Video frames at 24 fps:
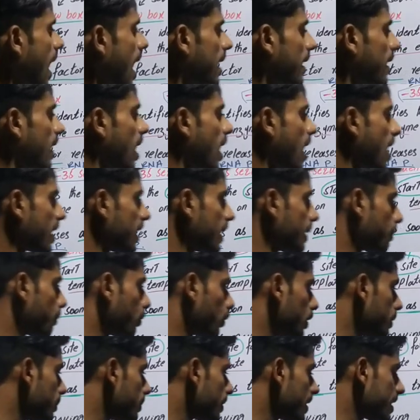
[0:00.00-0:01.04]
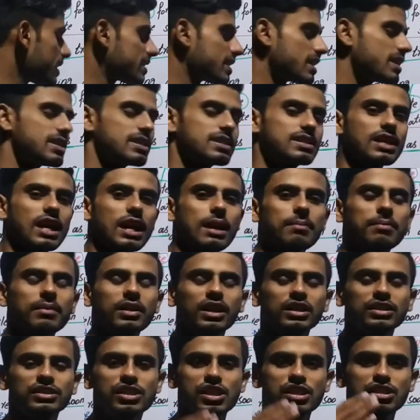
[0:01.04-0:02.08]
and RNA polymerase enzyme
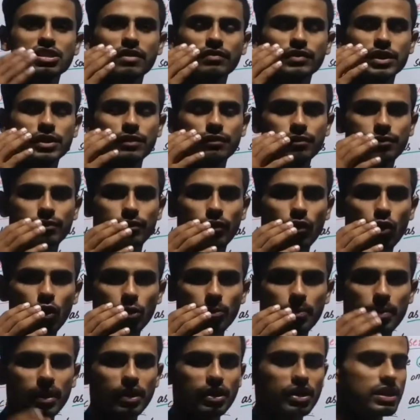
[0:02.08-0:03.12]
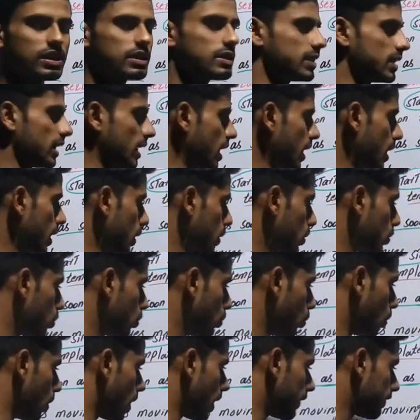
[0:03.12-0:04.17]
consists of the four proteins,
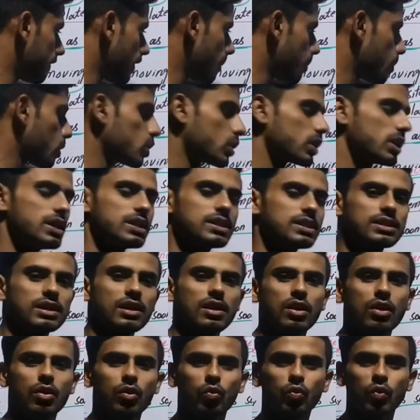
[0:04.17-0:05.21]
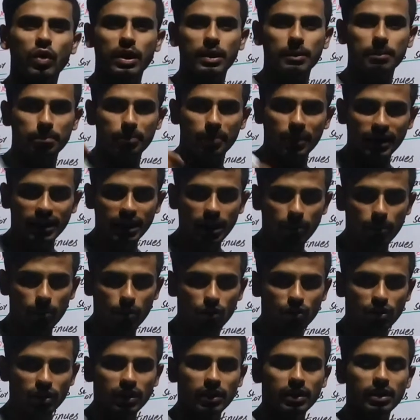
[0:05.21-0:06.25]
two alpha proteins, one beta
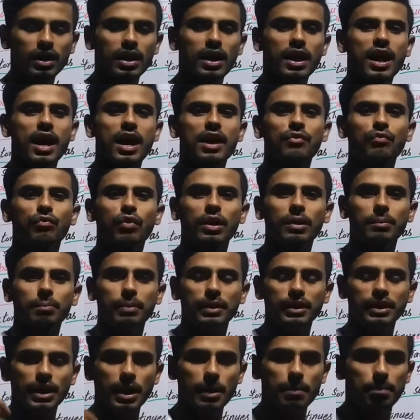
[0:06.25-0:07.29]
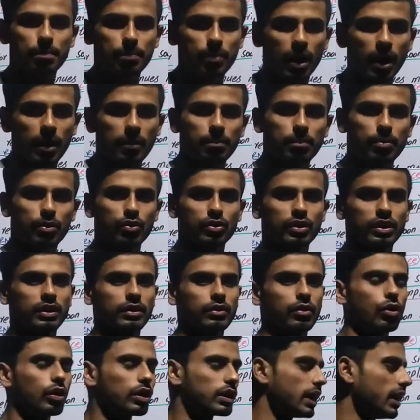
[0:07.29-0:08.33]
protein and one beta prime protein.
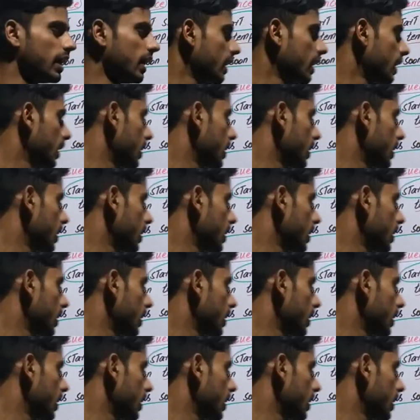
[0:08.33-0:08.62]
Okay.